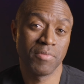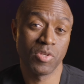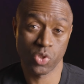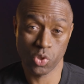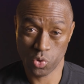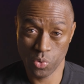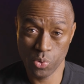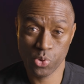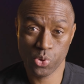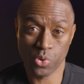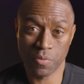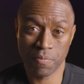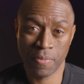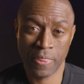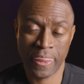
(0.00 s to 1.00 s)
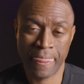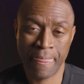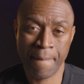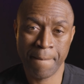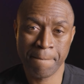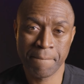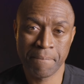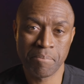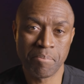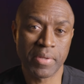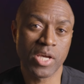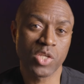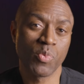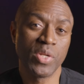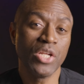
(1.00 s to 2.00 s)
This is crucial,
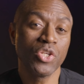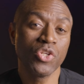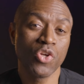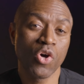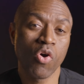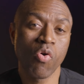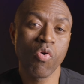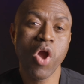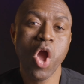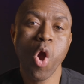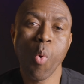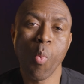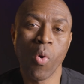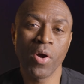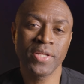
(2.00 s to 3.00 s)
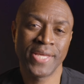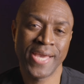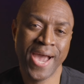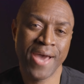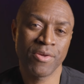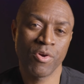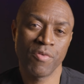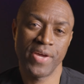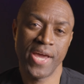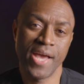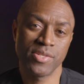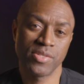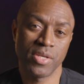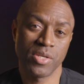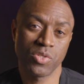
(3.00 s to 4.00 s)
because we need to know what category of
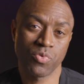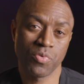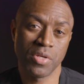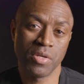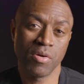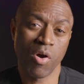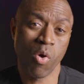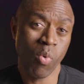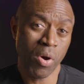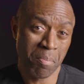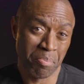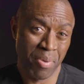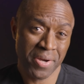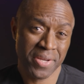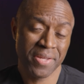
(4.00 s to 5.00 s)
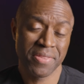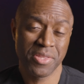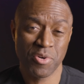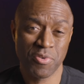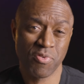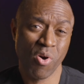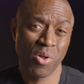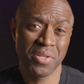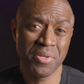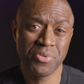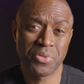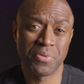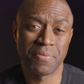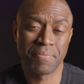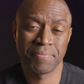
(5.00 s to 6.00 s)
ancestry or what bucket they'll fall
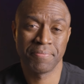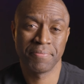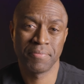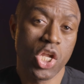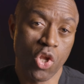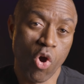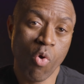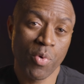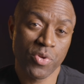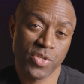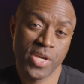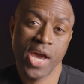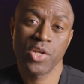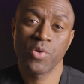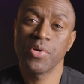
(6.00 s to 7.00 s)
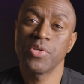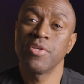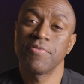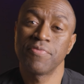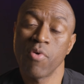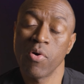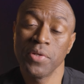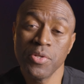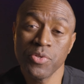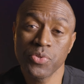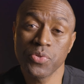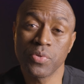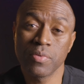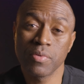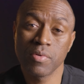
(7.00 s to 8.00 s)
into. Knowing which category they fall
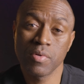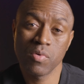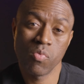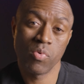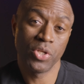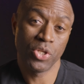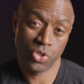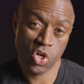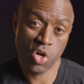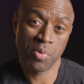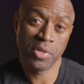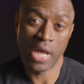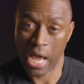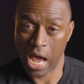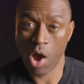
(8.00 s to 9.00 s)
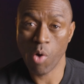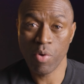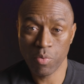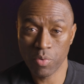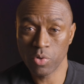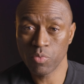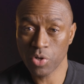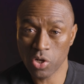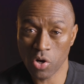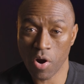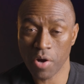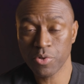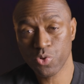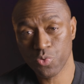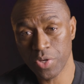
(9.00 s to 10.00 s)
into will determine how we will
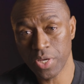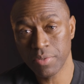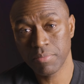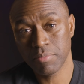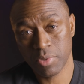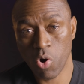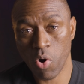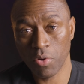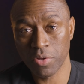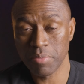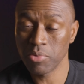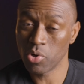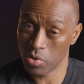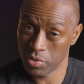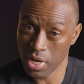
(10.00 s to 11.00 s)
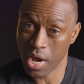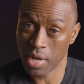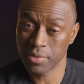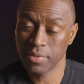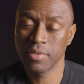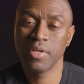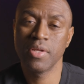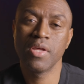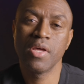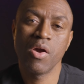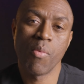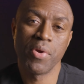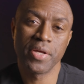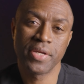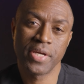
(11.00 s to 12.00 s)
regard, treat, call them, or not,
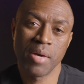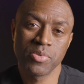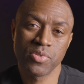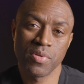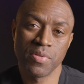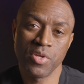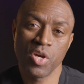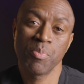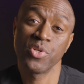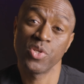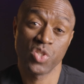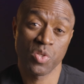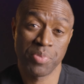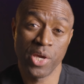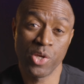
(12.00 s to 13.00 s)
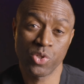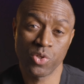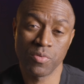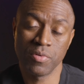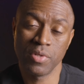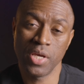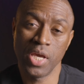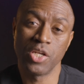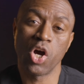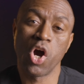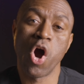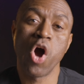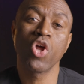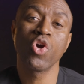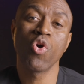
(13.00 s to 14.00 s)
when it comes to their participation in
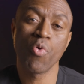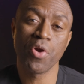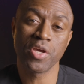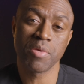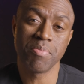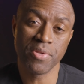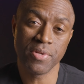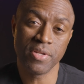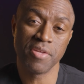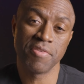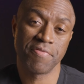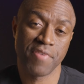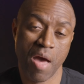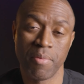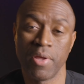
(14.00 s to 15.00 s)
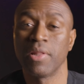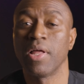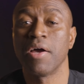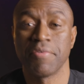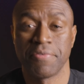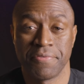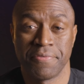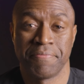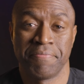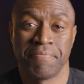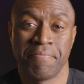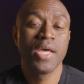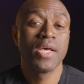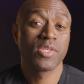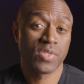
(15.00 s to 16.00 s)
ongoing community and family life.
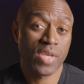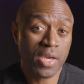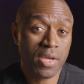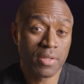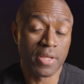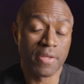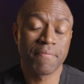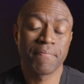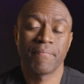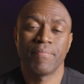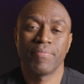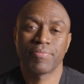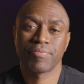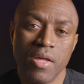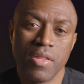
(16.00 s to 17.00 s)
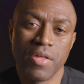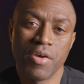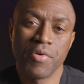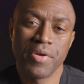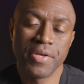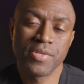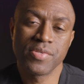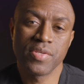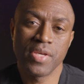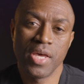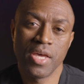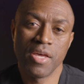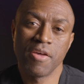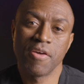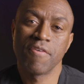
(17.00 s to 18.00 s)
Secondly, there is
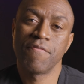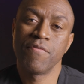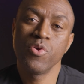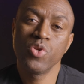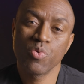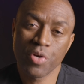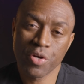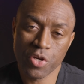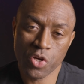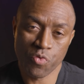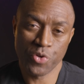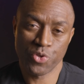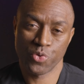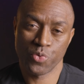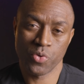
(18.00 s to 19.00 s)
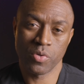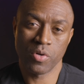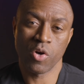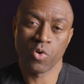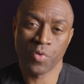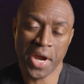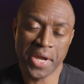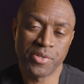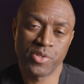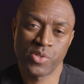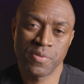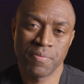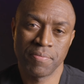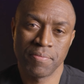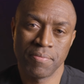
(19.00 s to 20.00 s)
a funerary ritual or
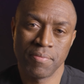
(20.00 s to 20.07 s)
rites.